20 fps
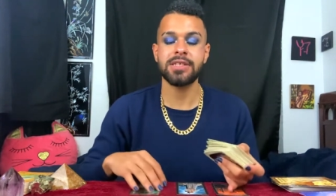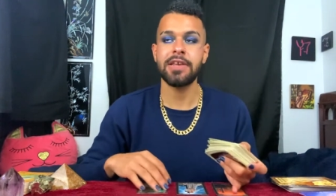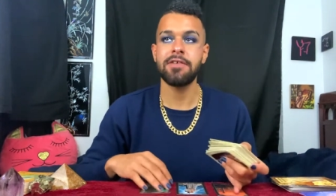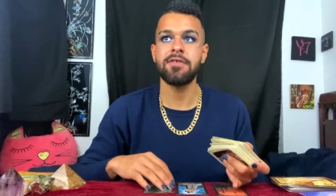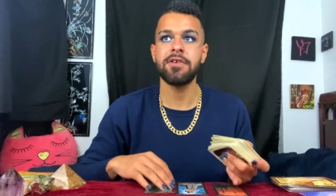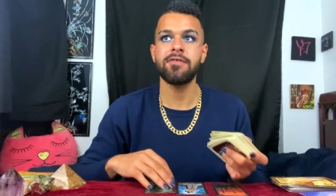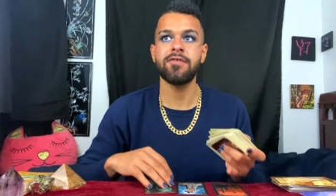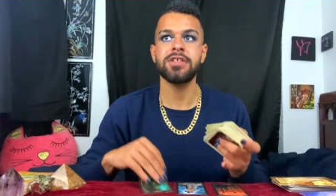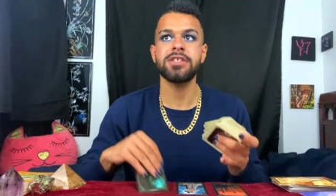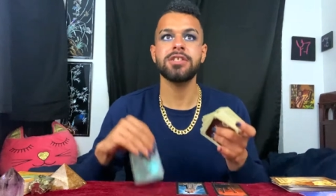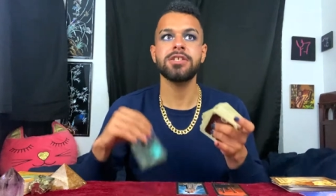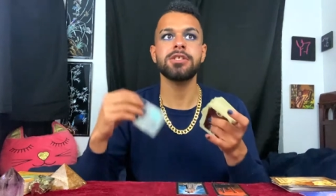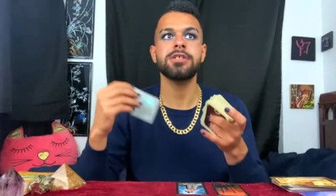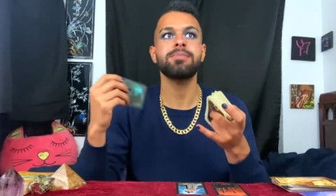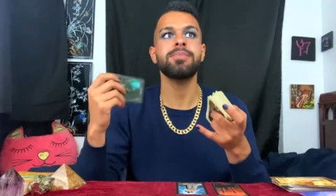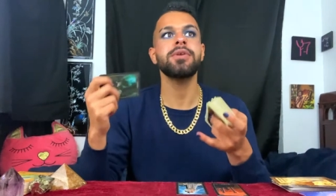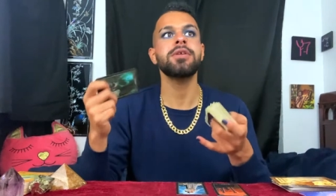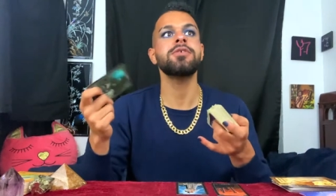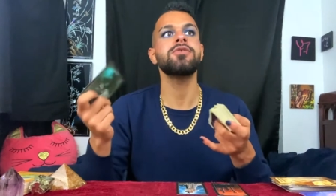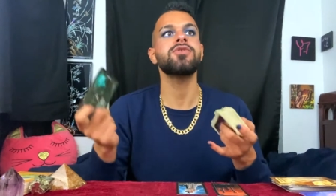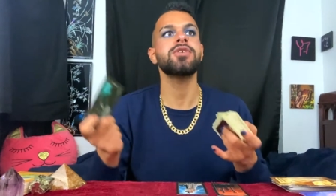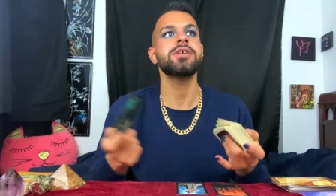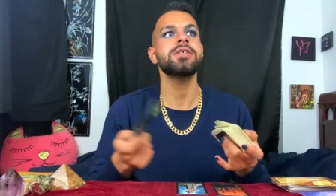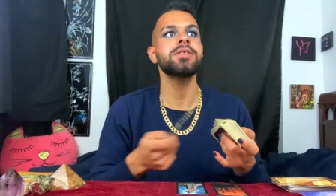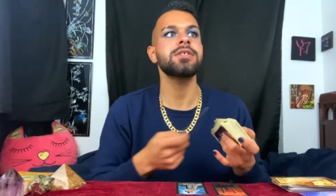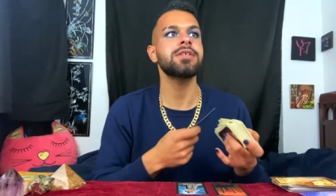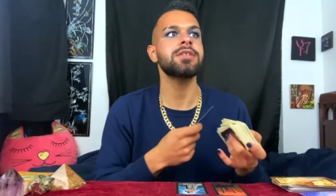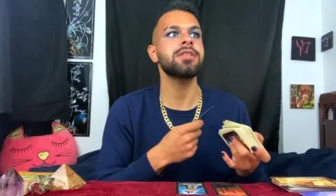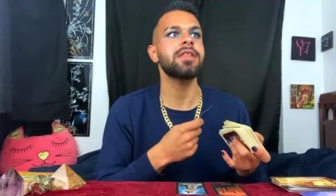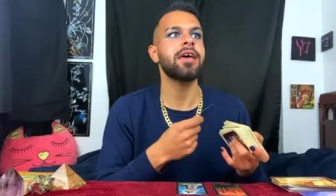Even if it's just putting trust
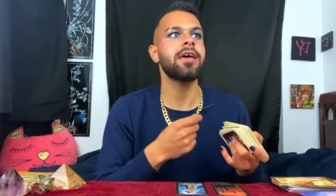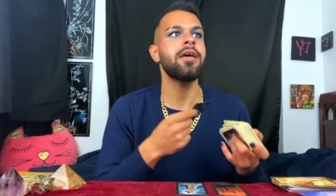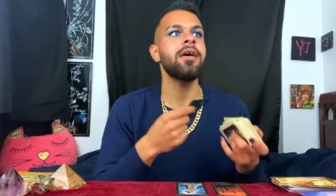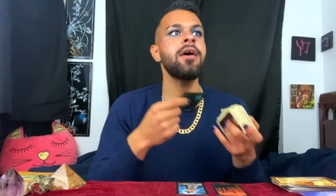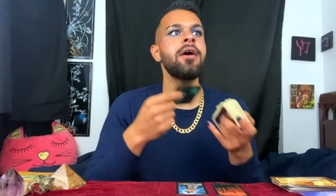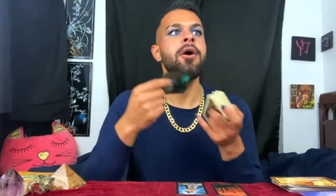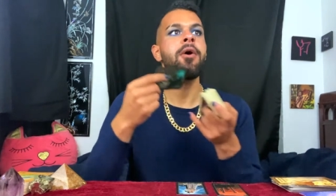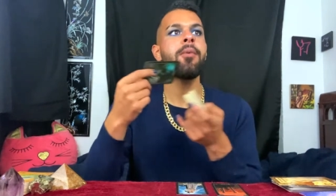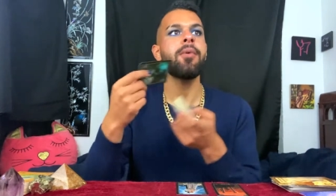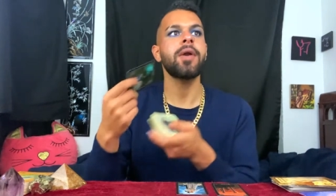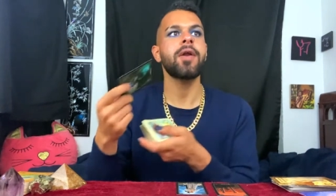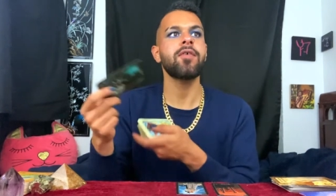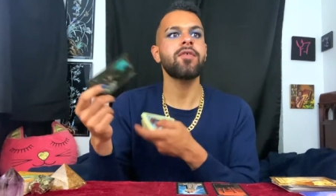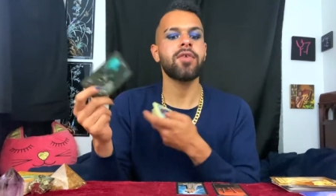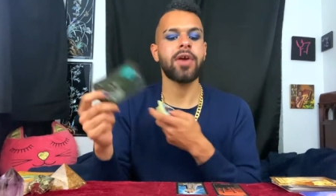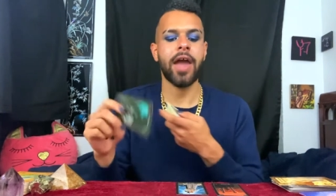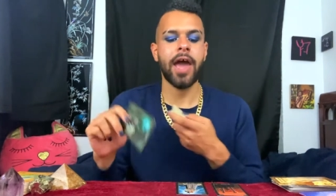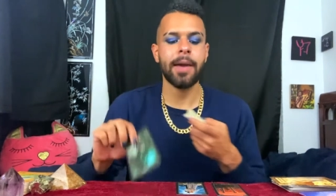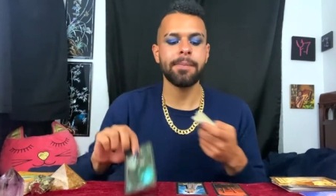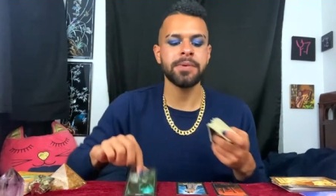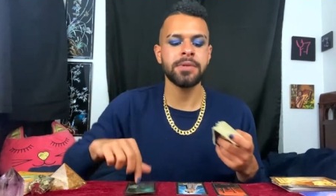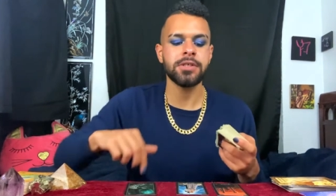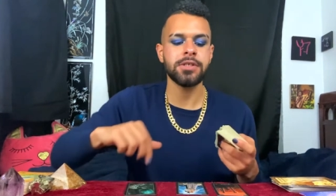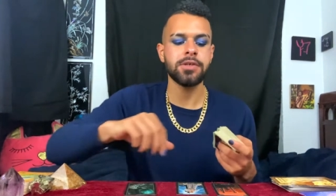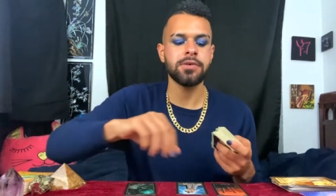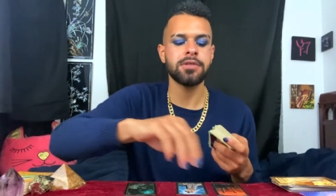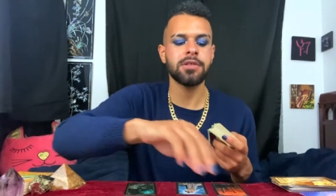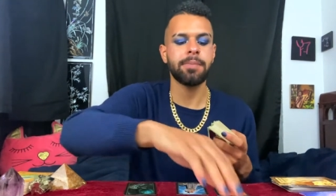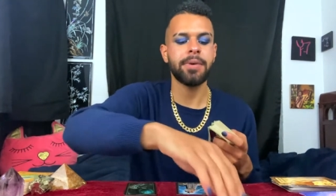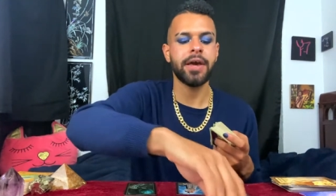in that whatever happened to
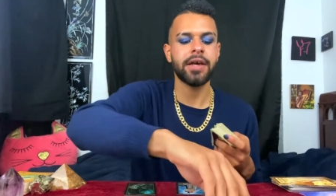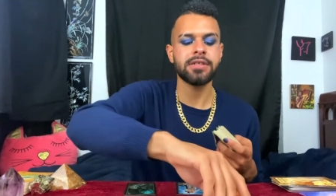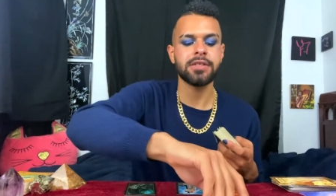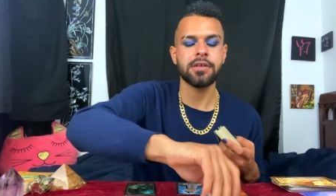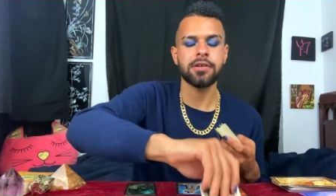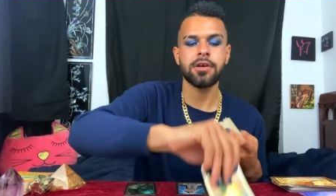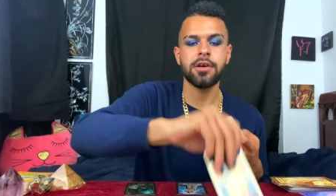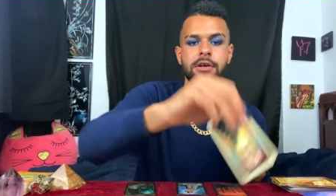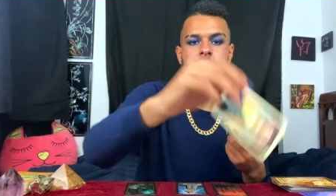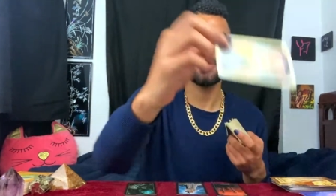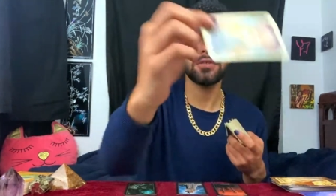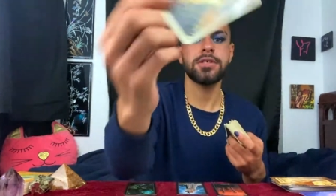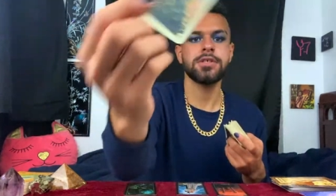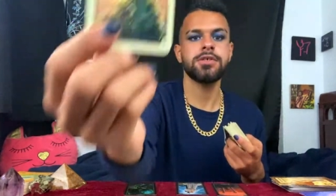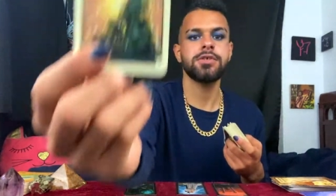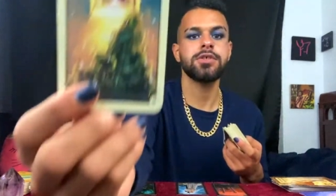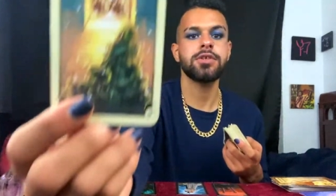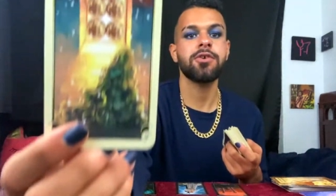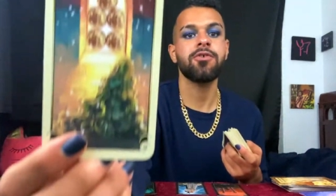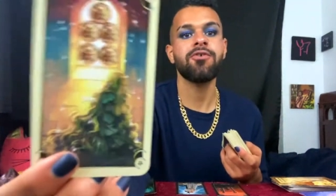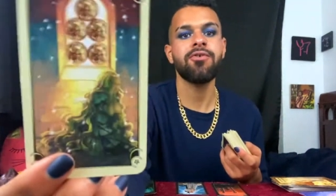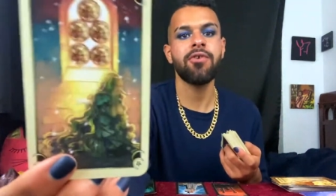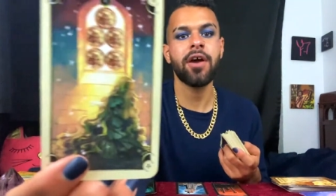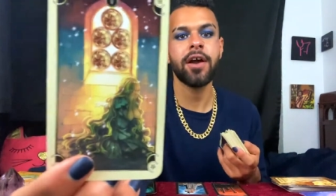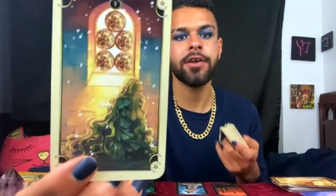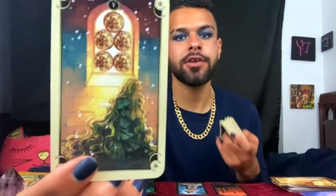you in the past that caused you to cry,